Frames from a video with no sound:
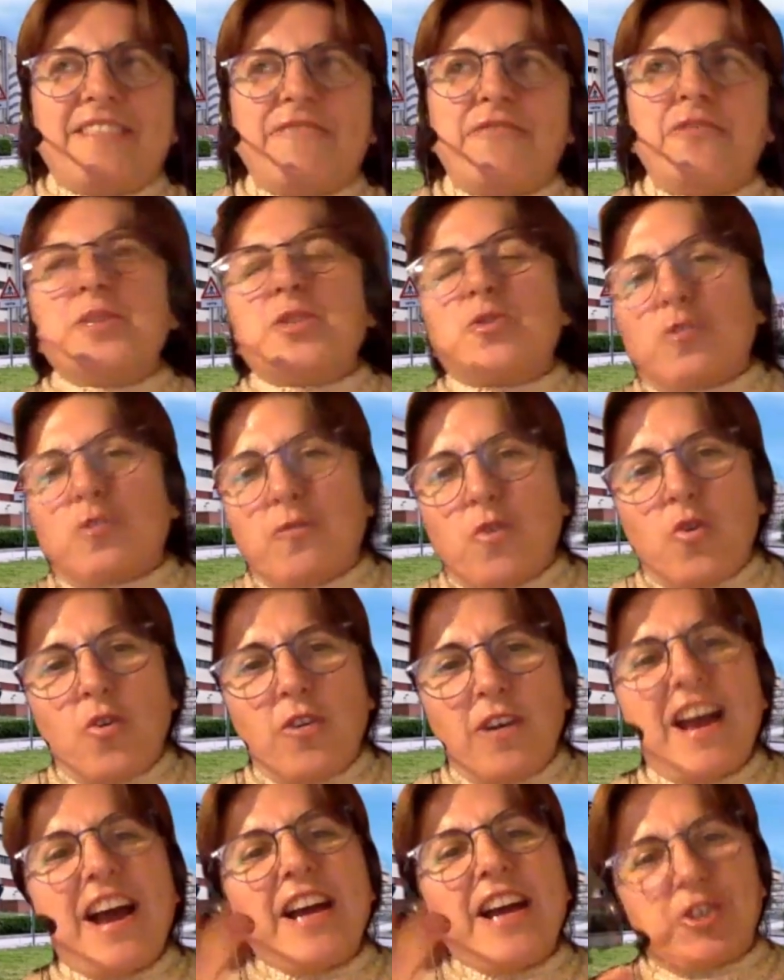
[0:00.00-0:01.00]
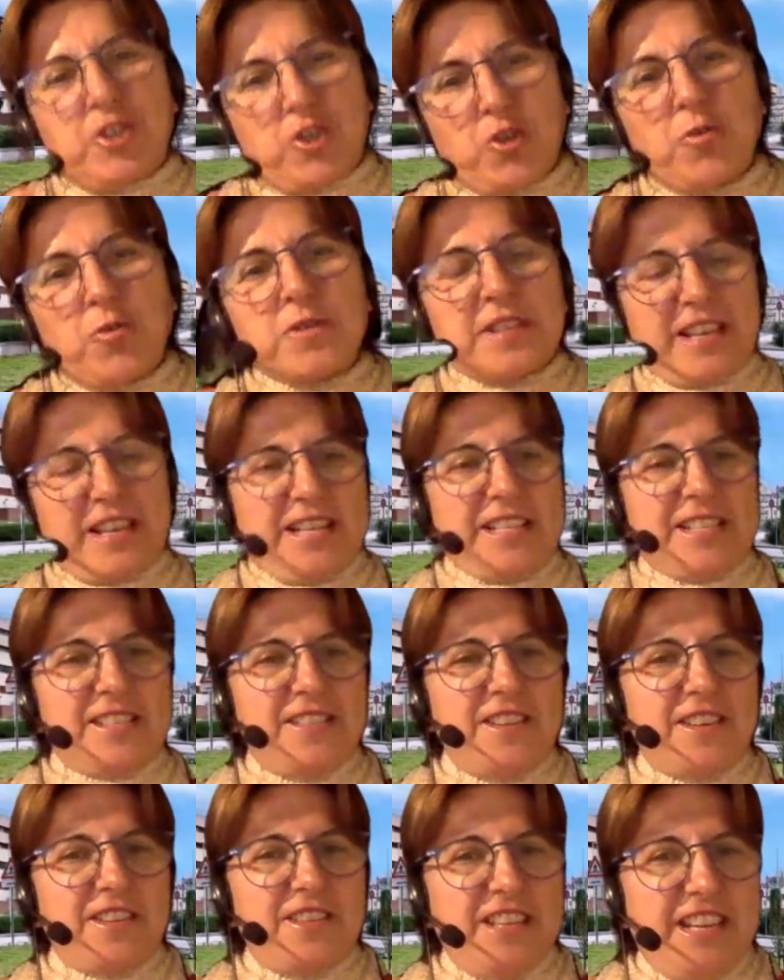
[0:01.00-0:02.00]
first of all, I chose
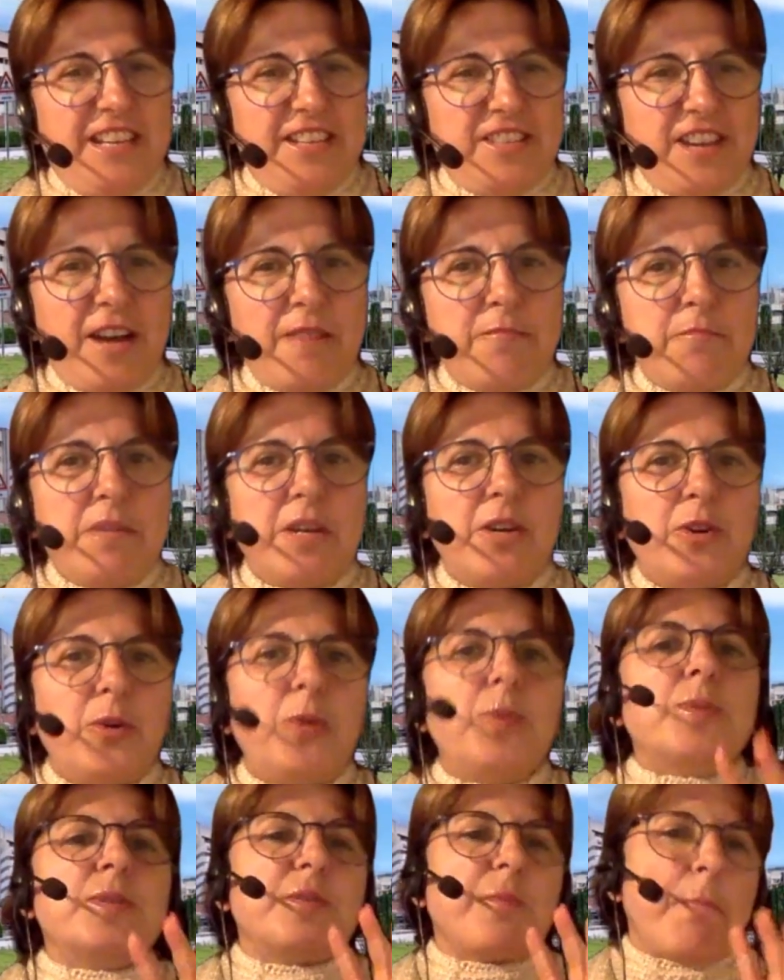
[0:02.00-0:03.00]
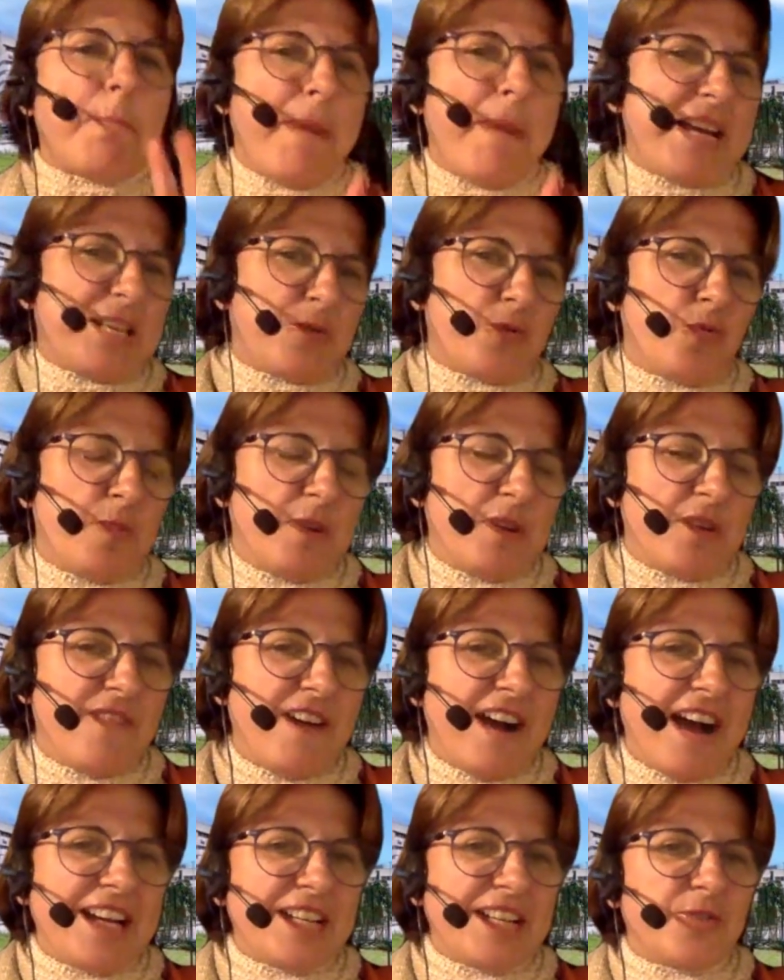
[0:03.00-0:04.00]
cluster data because my
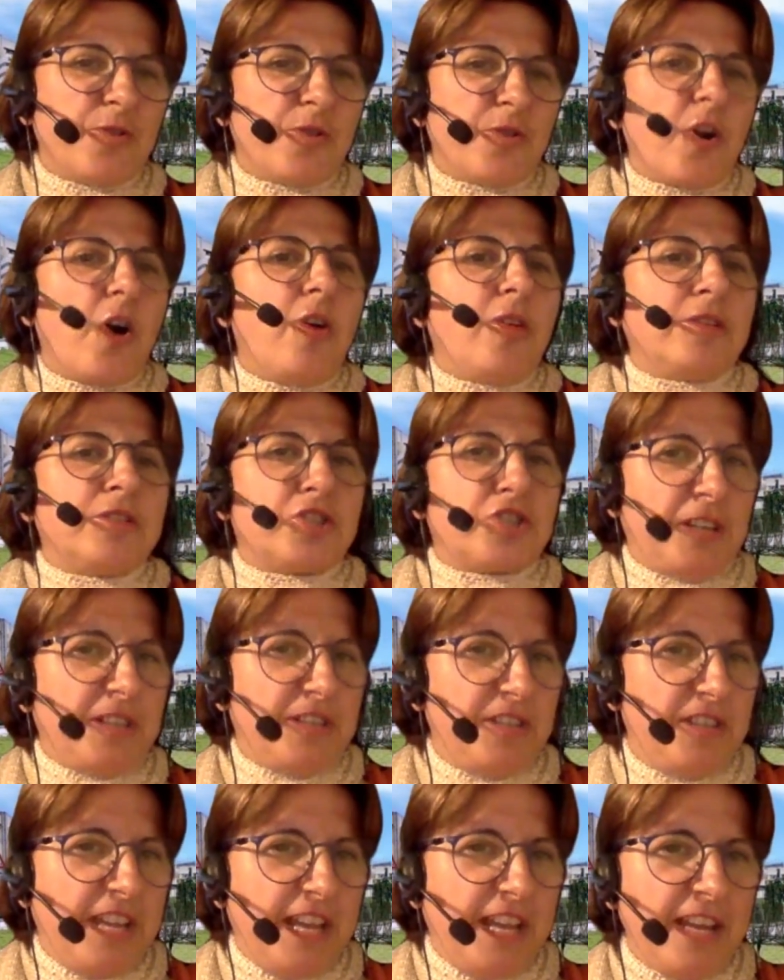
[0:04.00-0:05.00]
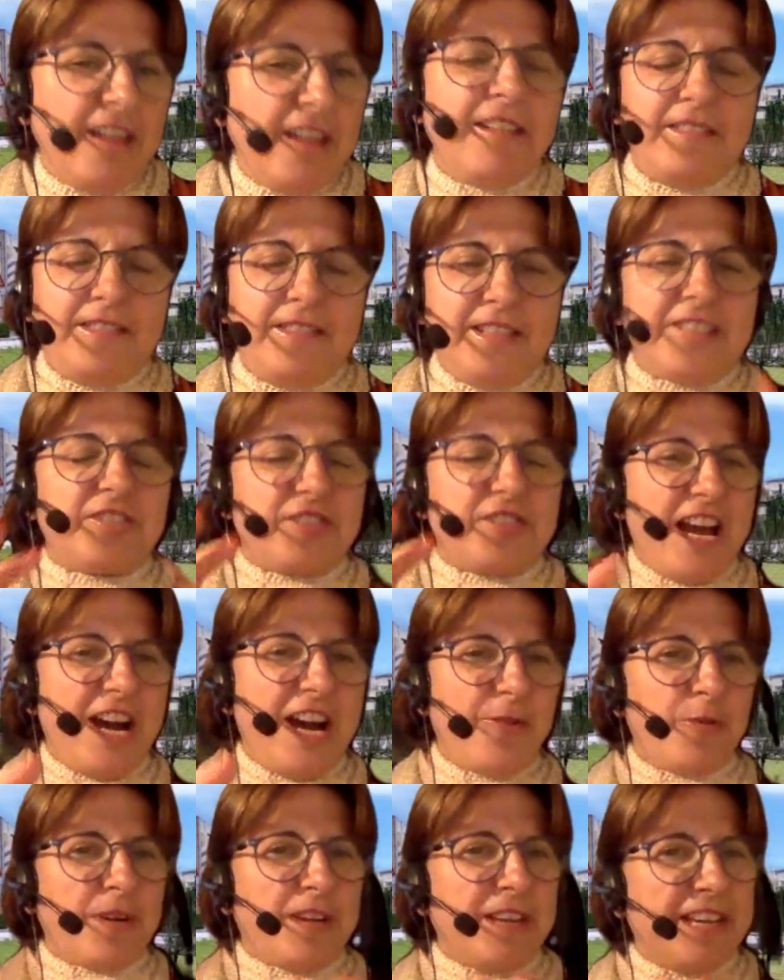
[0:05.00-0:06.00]
supervisor, Ong Shen Day, that
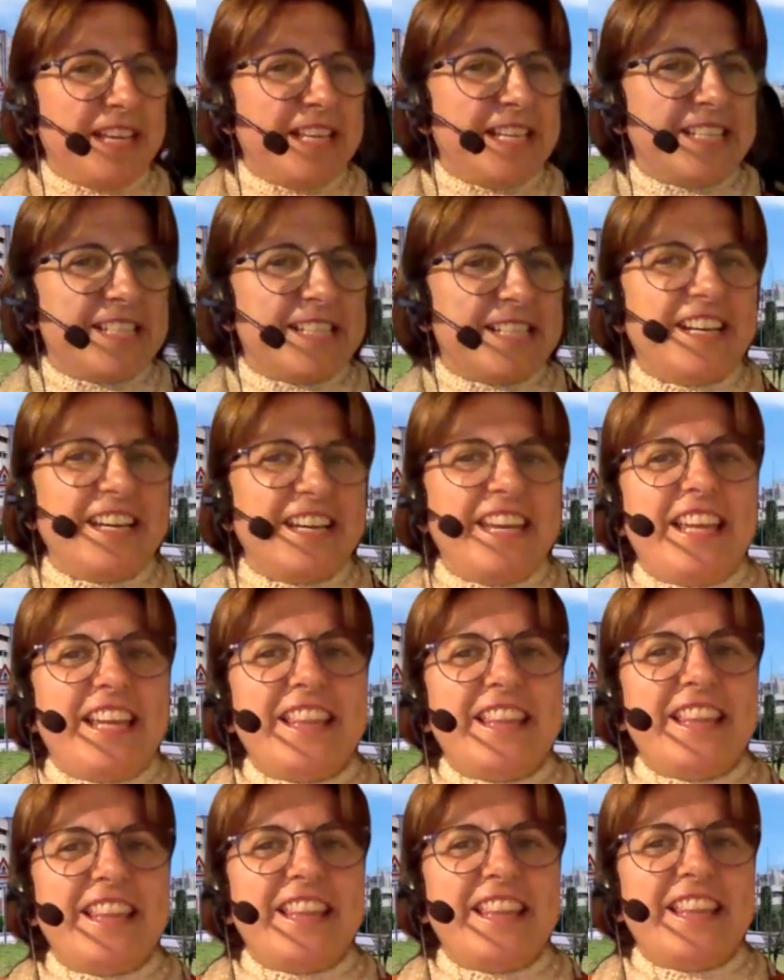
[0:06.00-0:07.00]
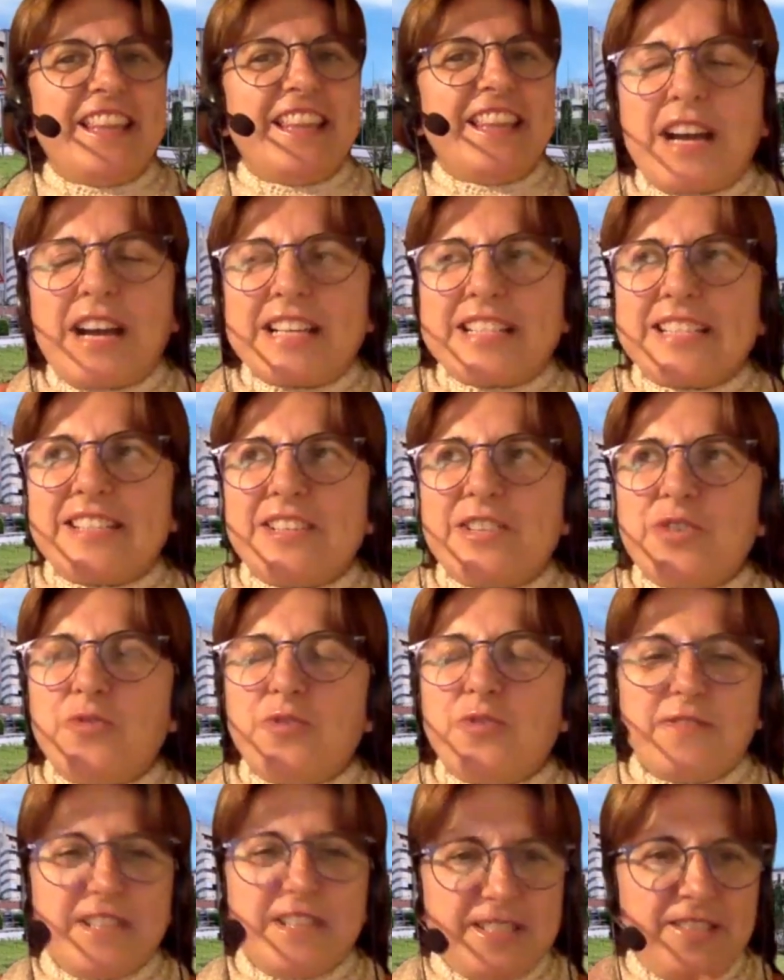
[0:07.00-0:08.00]
now he is in Newcastle
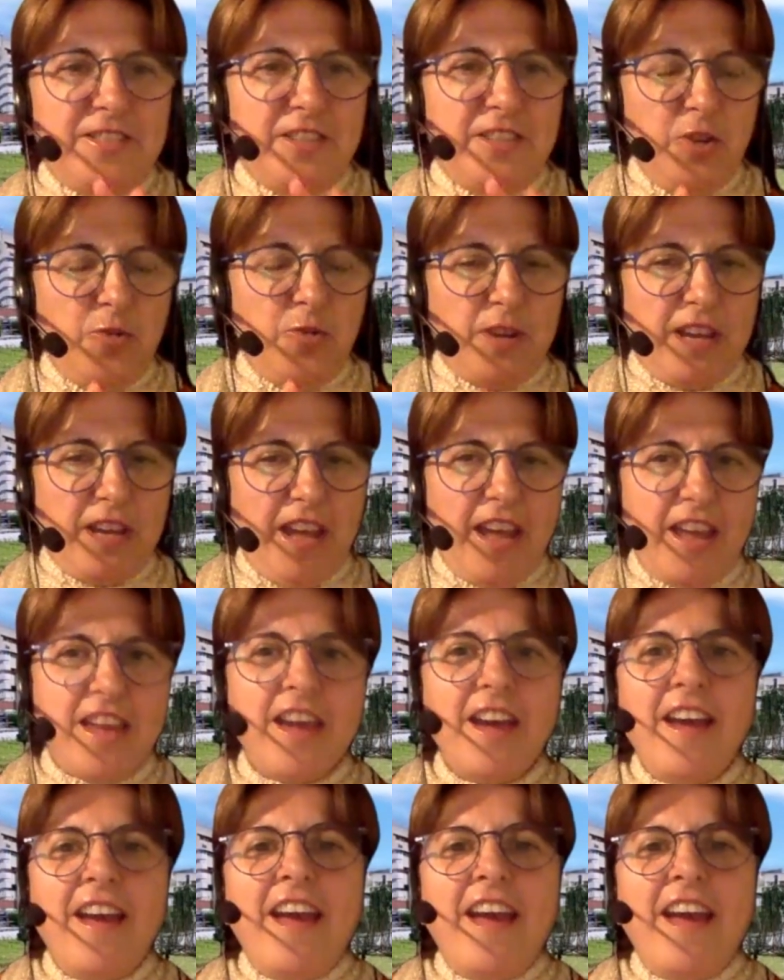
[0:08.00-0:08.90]
University, UK,